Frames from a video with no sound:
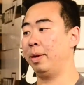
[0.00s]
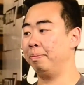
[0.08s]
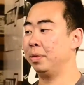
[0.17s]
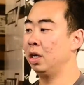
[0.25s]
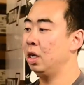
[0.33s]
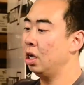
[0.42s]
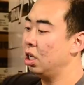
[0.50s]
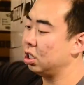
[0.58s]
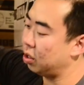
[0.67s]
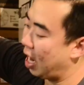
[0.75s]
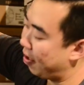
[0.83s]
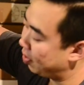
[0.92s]
the rim.
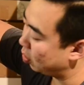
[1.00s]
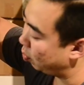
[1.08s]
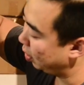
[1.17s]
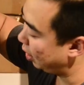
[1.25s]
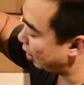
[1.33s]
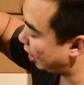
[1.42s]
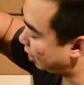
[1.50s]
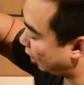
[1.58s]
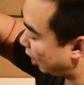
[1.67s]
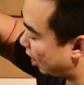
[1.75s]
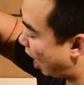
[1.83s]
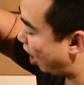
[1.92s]
So they have this really nice
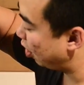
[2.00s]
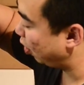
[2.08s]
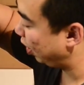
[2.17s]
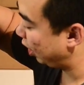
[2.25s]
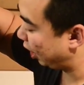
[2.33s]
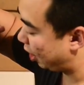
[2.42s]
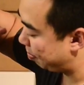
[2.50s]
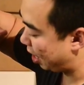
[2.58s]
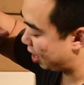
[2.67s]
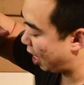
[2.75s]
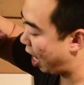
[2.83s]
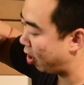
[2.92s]
cut tire knurling to keep
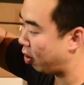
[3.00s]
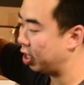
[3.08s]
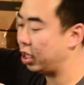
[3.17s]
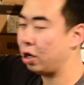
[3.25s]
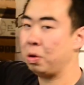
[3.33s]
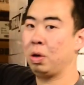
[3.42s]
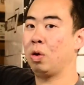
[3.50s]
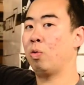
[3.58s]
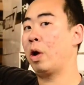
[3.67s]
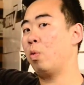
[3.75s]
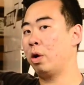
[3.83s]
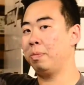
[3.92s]
that tire on there,
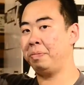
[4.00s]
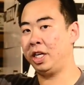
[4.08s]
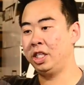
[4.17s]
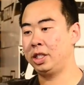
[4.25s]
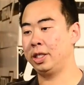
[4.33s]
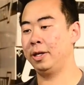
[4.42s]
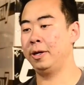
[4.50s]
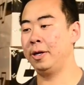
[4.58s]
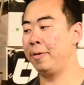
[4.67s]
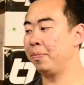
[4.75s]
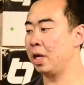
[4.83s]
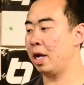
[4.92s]
right where it beads.
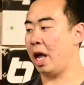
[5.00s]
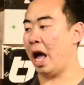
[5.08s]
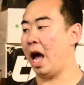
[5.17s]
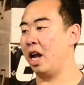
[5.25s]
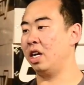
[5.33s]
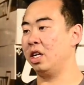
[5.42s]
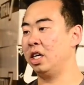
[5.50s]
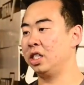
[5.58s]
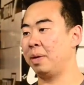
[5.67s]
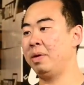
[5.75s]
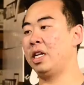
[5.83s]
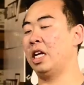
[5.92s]
And
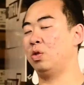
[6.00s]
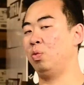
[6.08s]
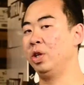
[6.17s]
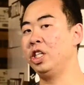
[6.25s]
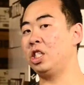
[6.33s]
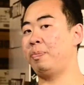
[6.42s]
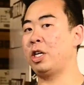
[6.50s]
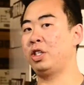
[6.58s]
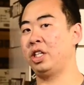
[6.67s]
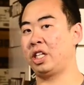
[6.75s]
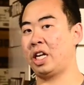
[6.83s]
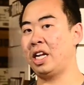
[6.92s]
something that's really
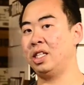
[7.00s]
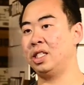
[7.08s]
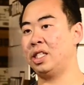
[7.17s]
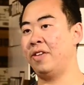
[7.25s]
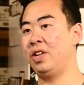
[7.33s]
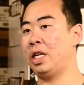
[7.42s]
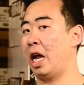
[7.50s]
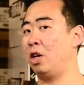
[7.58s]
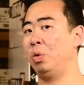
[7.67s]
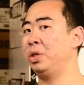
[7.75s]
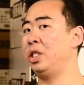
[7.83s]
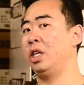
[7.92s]
special to TITAN7 that I
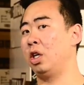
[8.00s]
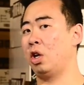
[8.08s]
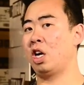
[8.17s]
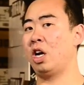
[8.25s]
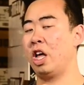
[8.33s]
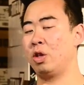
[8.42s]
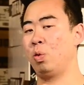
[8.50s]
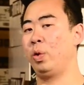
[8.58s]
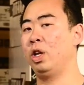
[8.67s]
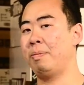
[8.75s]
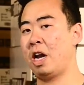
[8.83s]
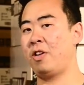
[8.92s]
don't see in a lot of other
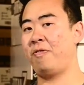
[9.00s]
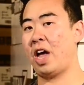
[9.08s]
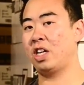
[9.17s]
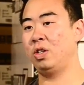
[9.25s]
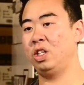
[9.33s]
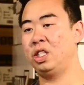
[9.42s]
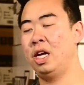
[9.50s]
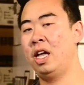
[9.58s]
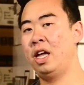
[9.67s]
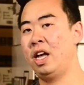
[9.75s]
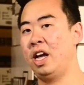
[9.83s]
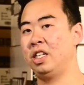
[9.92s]
wheel manufacturers
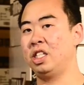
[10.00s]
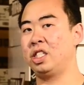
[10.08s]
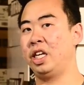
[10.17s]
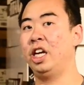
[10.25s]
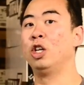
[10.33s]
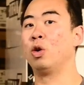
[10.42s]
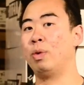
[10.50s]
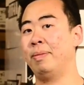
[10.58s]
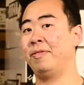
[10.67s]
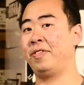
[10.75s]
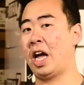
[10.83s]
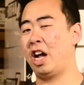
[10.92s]
is this inner
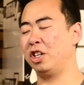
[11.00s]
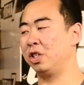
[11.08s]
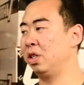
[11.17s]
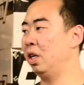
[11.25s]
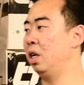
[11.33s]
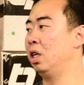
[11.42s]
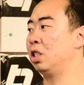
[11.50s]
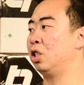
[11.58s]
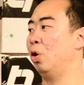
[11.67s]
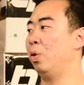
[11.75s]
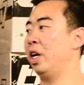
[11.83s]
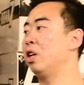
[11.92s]
rim flange.
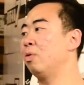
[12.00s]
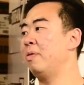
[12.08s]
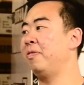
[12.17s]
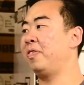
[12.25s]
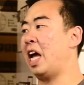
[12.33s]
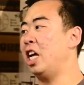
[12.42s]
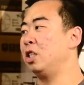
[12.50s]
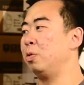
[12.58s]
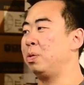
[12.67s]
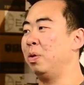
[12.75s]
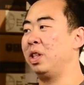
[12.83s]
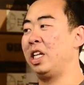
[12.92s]
So inner rim flange,
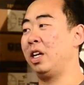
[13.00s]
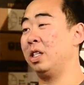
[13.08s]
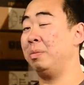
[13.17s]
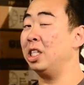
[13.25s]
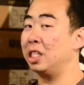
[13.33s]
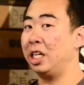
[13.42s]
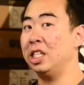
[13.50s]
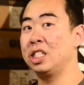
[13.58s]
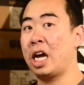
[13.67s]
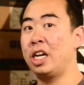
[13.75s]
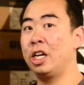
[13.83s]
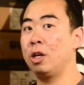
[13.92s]
most people think it means the
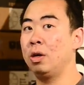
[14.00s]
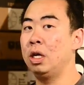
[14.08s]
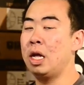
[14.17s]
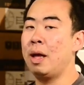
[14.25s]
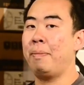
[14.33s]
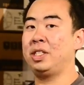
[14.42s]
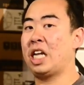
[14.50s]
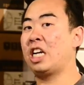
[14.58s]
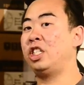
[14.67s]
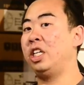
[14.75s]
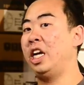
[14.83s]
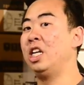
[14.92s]
inside here, but it's
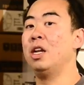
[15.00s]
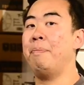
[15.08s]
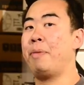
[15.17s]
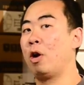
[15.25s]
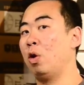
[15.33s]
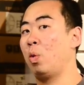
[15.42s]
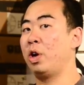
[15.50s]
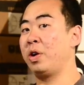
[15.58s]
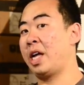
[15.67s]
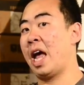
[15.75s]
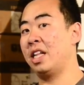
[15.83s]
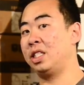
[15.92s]
actually in the barrel where
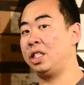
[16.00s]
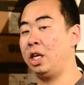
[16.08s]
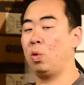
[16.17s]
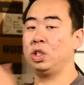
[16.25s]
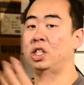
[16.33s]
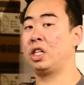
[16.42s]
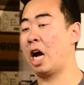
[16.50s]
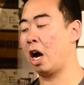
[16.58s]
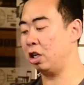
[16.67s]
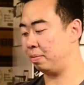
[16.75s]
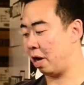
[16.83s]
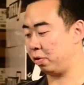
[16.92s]
you can't see it once the
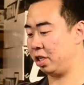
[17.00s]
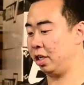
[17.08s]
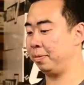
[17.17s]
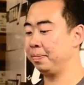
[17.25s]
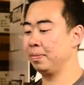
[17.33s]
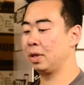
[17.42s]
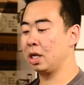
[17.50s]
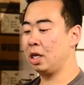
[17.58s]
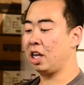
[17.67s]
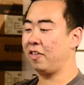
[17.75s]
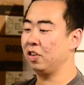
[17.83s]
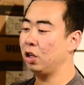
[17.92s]
tire is mounted.
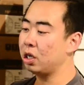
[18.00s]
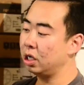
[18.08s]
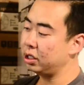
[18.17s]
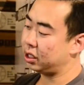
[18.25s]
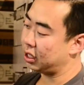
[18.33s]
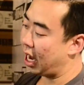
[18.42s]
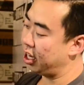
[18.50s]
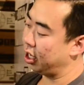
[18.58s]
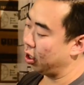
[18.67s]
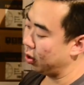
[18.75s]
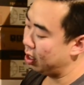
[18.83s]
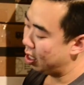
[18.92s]
If you look on the side
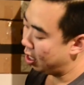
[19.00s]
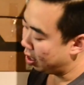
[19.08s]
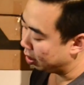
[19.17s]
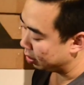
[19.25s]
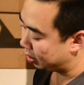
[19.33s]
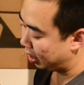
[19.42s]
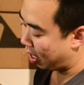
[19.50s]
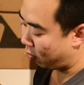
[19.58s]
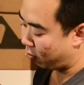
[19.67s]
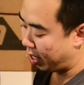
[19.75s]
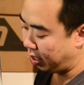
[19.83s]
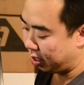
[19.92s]
here, you'll see that
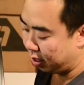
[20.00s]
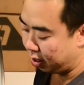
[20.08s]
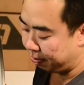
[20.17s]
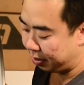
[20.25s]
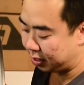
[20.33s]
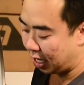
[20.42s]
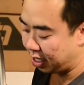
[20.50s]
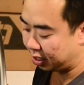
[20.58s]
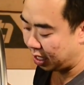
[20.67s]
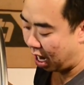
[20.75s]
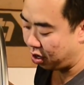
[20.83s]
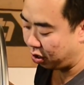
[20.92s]
right beside
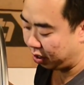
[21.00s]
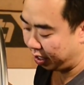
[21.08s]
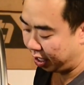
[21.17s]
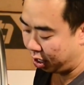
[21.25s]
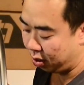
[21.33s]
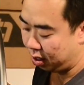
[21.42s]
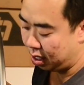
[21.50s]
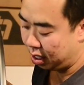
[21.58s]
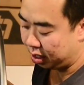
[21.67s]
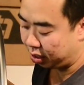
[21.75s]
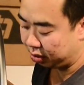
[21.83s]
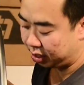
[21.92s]
this tire knurling here,
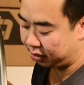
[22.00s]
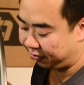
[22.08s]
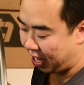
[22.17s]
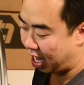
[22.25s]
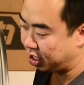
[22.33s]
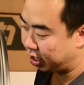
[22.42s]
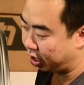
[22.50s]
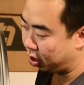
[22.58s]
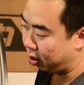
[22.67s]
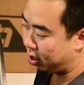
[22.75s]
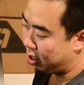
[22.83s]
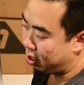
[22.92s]
there's this flange
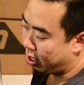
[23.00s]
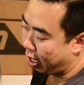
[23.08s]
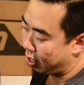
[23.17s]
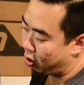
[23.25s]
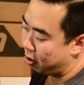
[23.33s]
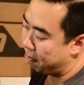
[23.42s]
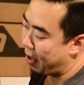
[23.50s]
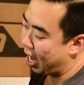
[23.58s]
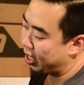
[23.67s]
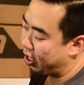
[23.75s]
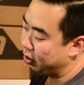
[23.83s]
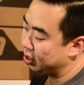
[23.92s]
here, and on the
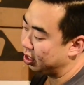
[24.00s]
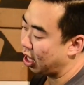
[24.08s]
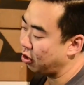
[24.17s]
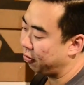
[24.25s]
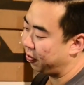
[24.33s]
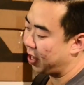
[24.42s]
back here, there's another